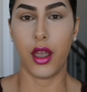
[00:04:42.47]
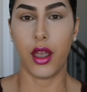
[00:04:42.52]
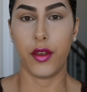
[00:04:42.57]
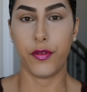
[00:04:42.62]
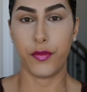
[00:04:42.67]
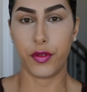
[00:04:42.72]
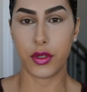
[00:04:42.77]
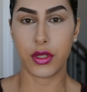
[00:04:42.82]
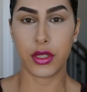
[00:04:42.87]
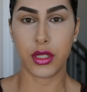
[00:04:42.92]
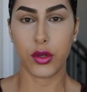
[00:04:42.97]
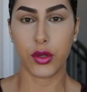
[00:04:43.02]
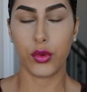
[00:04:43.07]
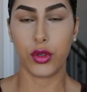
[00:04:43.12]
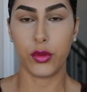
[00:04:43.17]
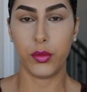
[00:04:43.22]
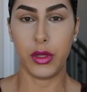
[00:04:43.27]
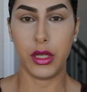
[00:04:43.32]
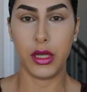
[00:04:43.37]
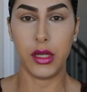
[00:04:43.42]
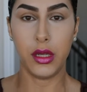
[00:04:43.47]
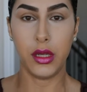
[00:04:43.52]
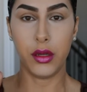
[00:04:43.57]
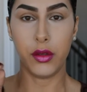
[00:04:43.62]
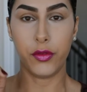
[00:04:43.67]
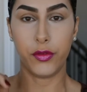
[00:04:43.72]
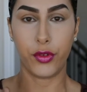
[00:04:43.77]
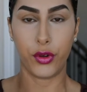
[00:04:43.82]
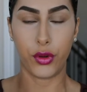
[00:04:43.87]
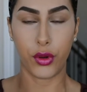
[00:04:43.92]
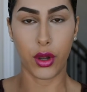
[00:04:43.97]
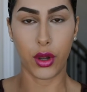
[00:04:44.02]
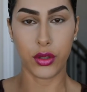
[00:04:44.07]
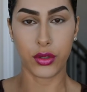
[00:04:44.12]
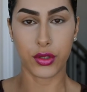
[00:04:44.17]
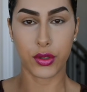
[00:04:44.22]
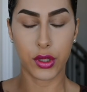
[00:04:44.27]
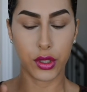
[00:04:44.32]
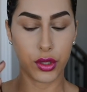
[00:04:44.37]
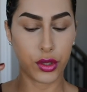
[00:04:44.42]
First thing would be, for
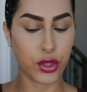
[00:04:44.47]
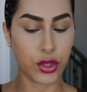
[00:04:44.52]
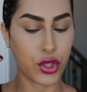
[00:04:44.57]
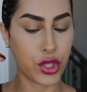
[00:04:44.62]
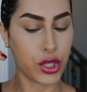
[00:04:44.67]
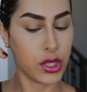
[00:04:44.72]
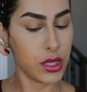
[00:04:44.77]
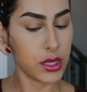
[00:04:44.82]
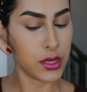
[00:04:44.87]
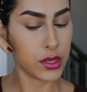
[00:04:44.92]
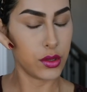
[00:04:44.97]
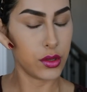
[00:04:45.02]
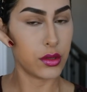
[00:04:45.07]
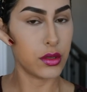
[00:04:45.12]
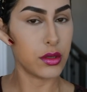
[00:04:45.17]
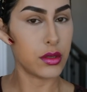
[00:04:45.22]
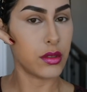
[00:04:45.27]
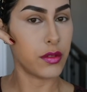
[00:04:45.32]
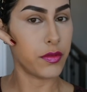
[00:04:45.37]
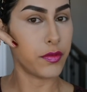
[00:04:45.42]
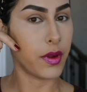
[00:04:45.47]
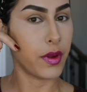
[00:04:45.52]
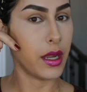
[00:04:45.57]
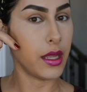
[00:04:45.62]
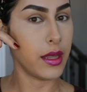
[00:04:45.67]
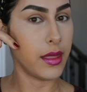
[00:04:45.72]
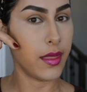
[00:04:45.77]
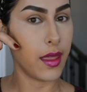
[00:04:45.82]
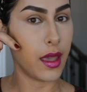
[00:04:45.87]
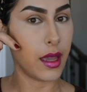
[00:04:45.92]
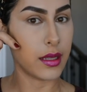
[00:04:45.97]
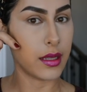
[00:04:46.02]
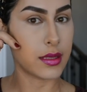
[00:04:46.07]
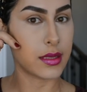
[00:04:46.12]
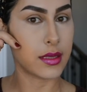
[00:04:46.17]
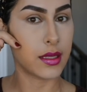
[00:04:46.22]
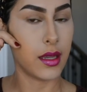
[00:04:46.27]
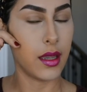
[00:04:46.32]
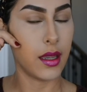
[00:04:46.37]
contouring your cheeks, you need to find that